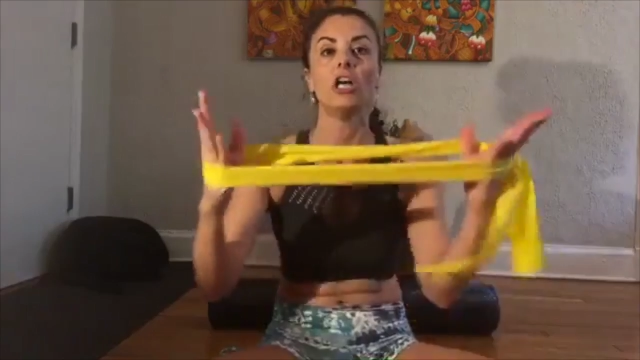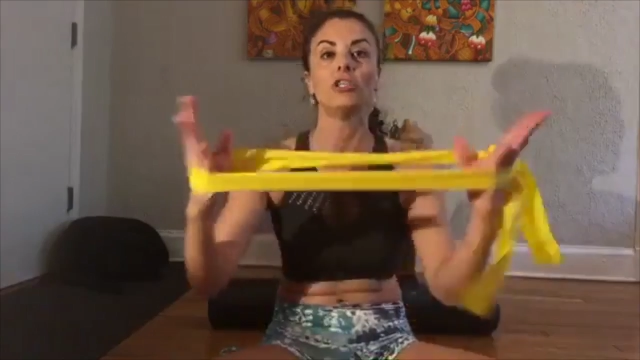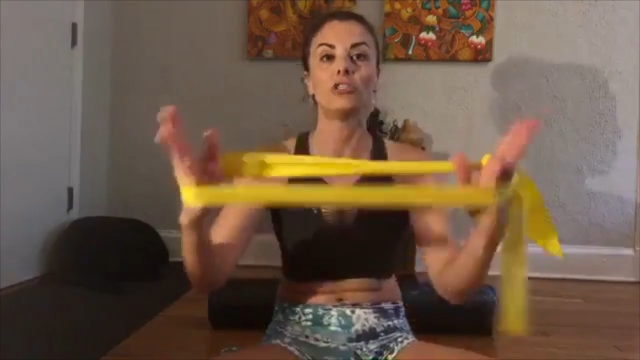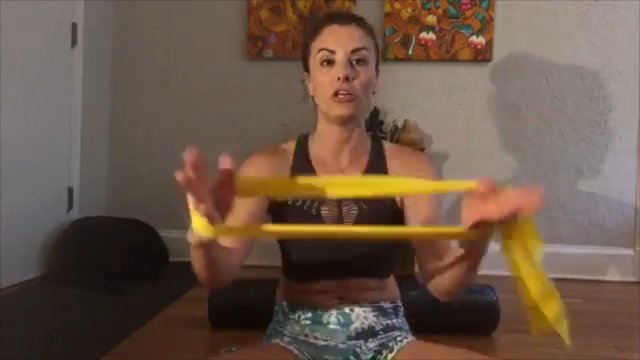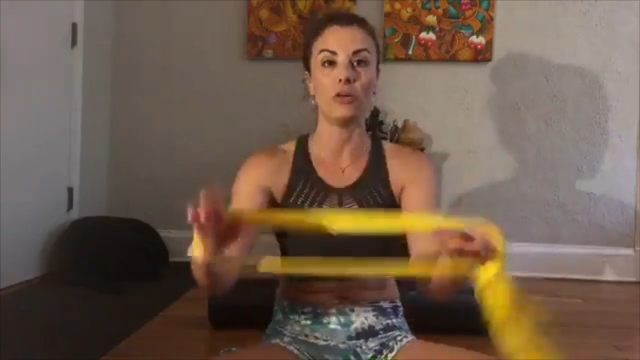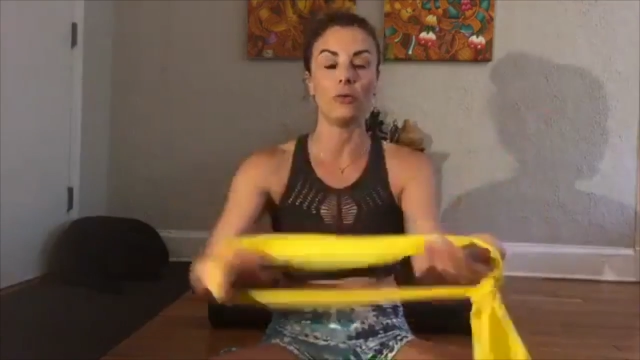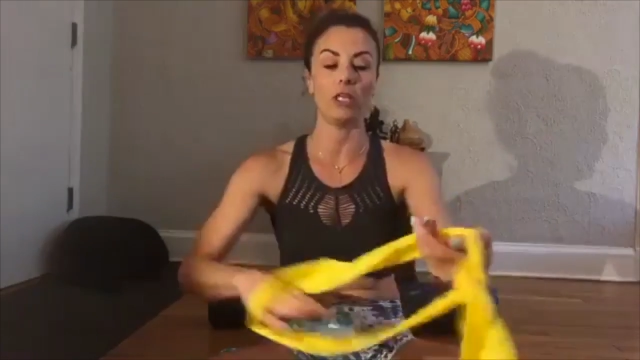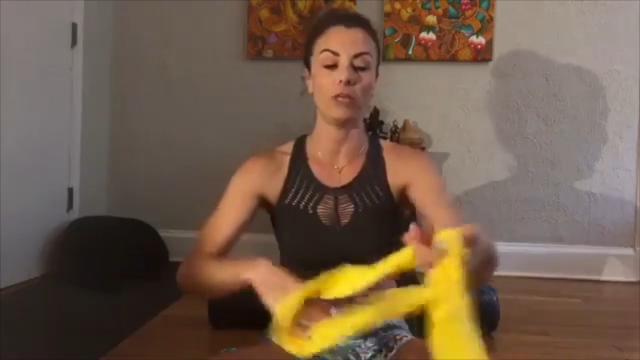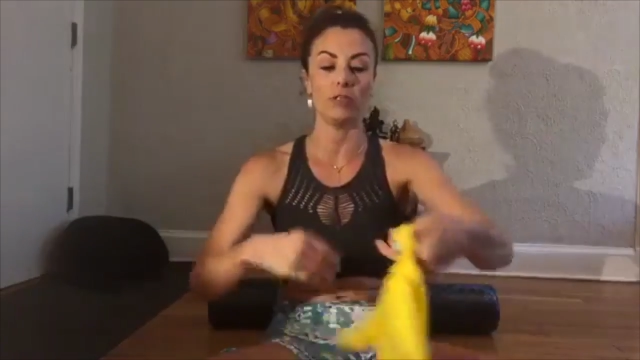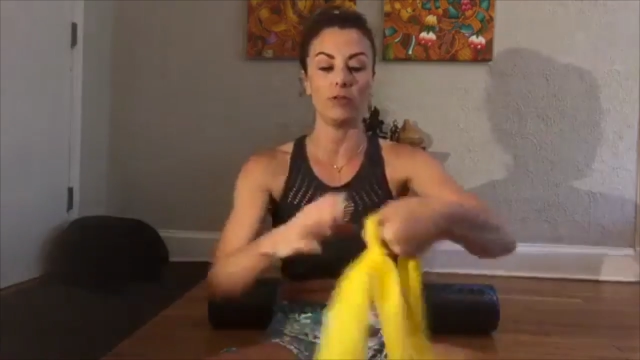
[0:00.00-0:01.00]
So what
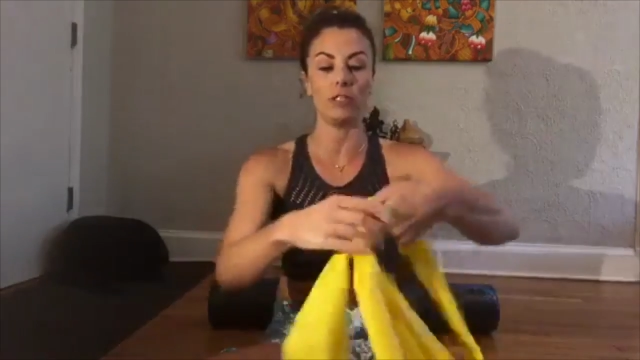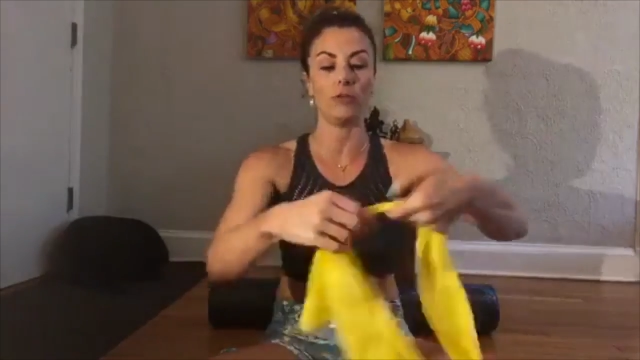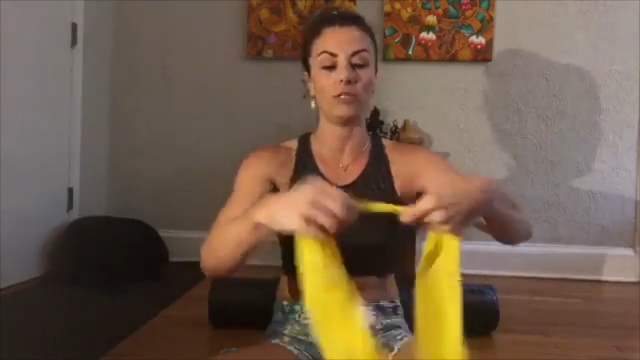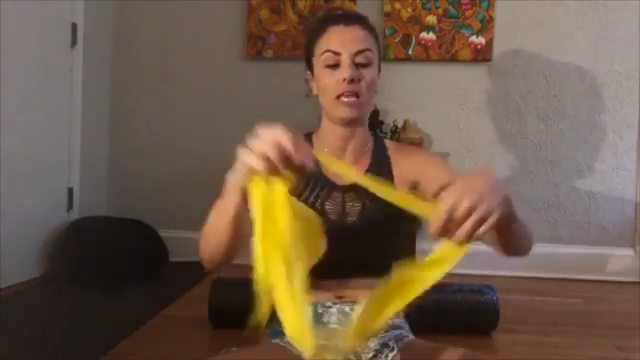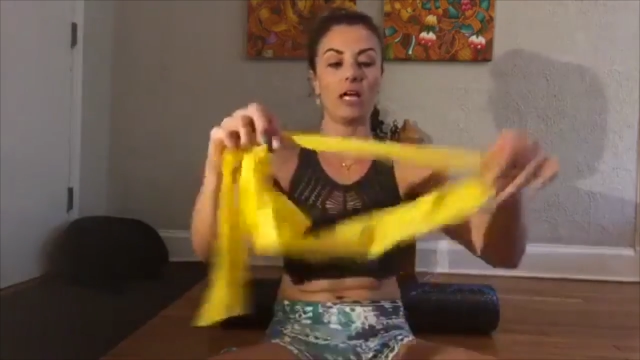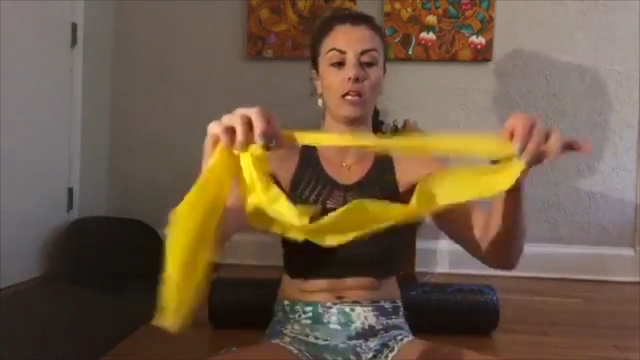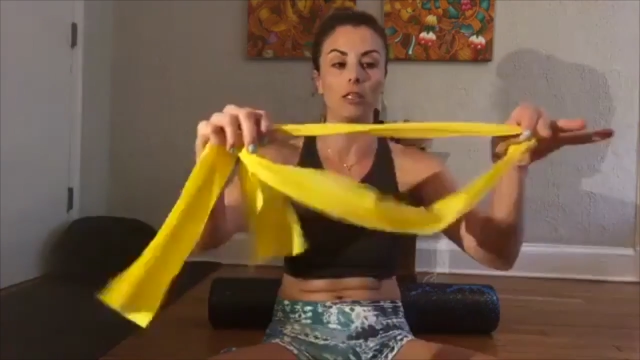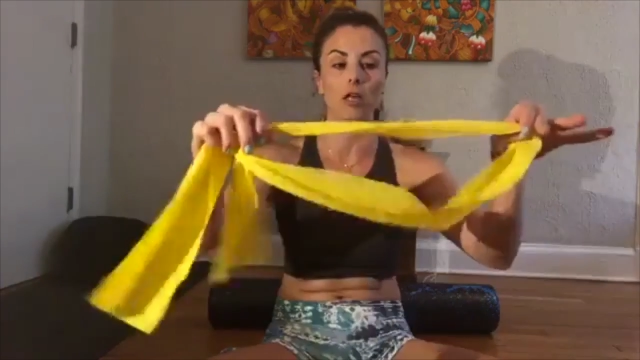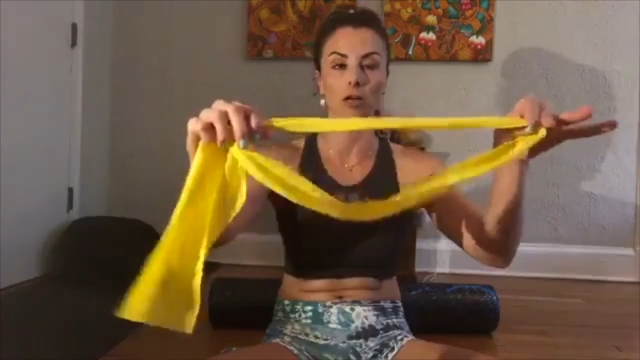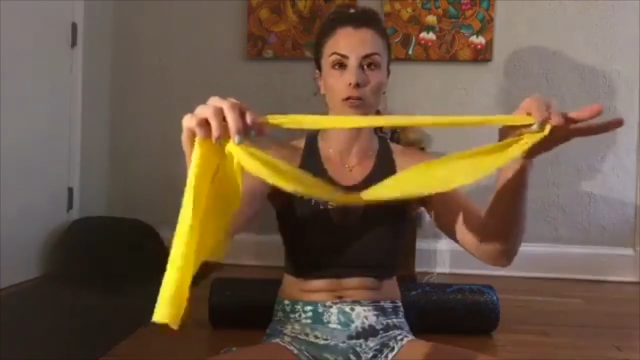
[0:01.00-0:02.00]
you would do is you would take a
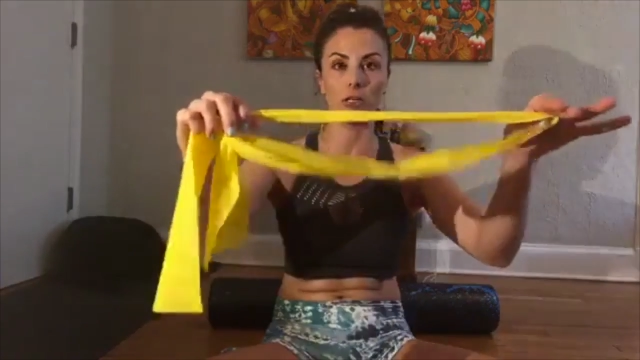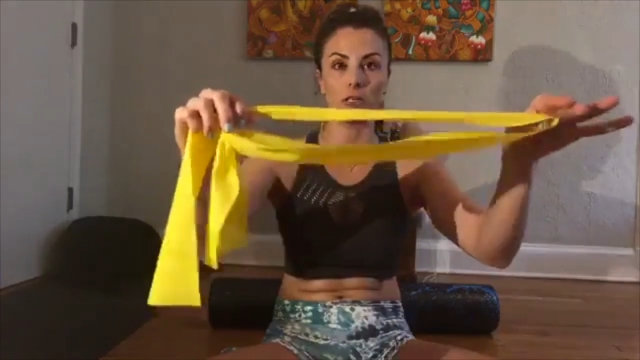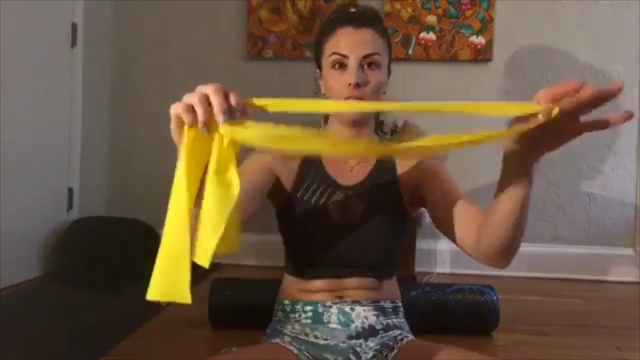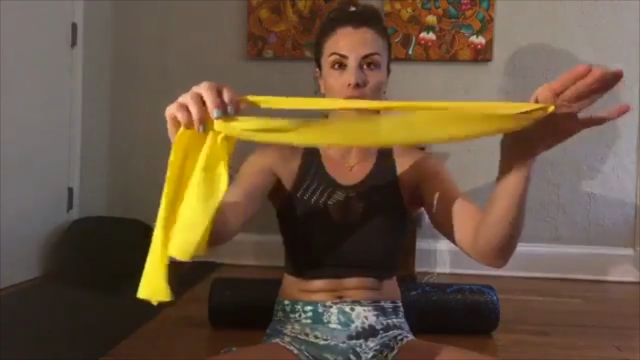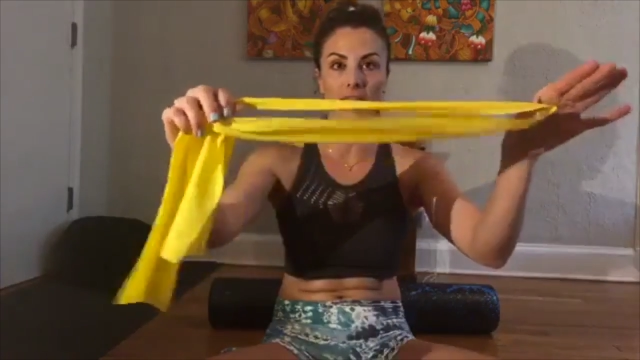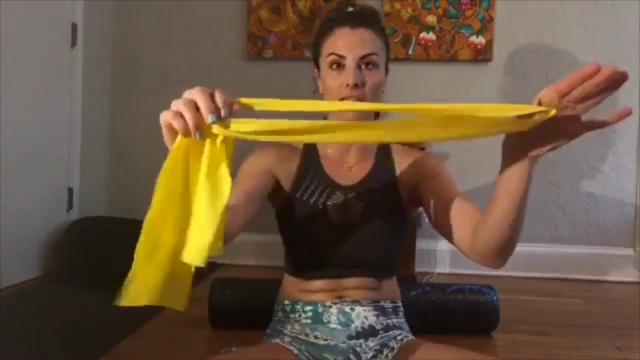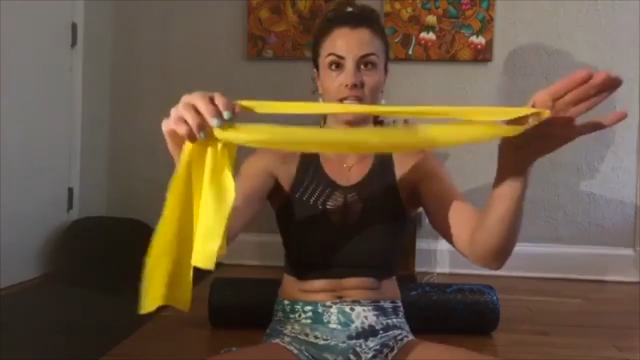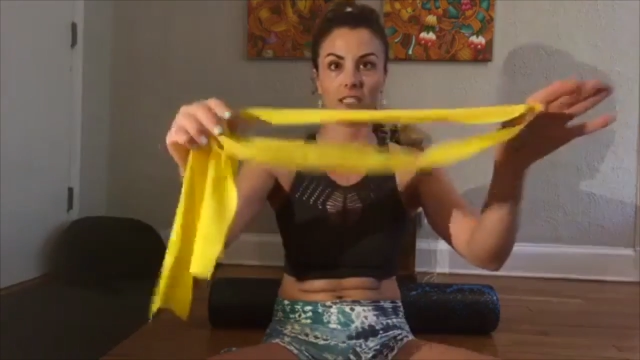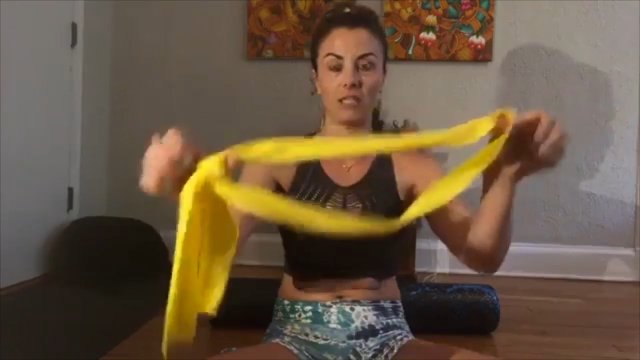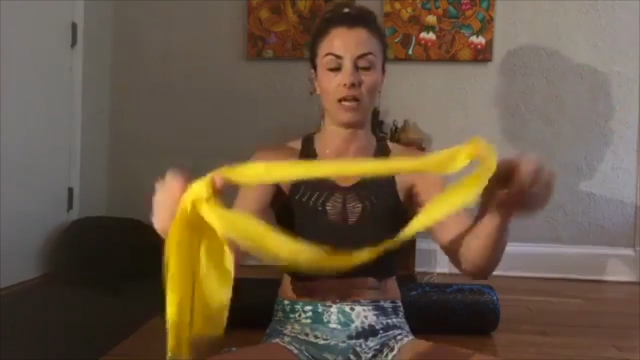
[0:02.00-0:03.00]
longer
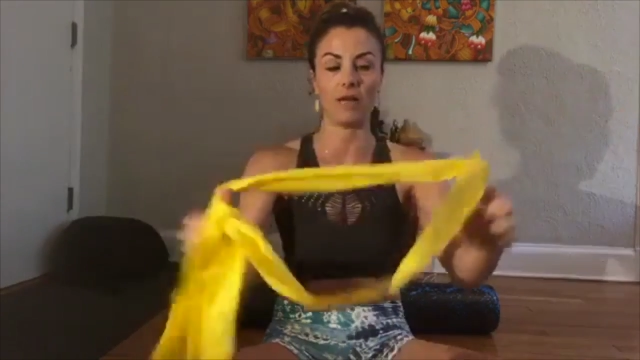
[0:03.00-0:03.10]
latex